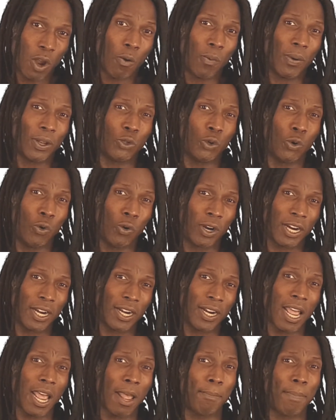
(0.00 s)
We're
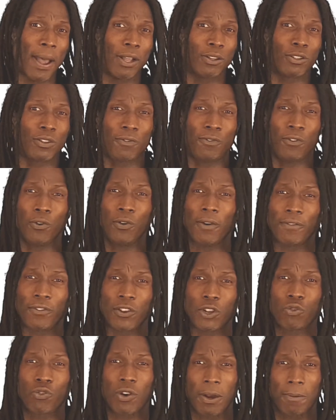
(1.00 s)
talking about to fall off
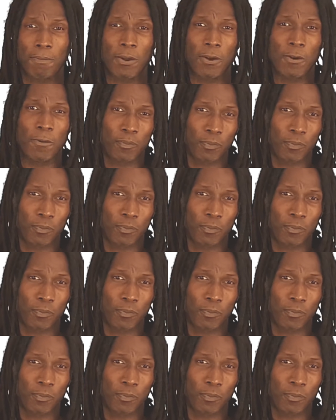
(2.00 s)
the treadmill.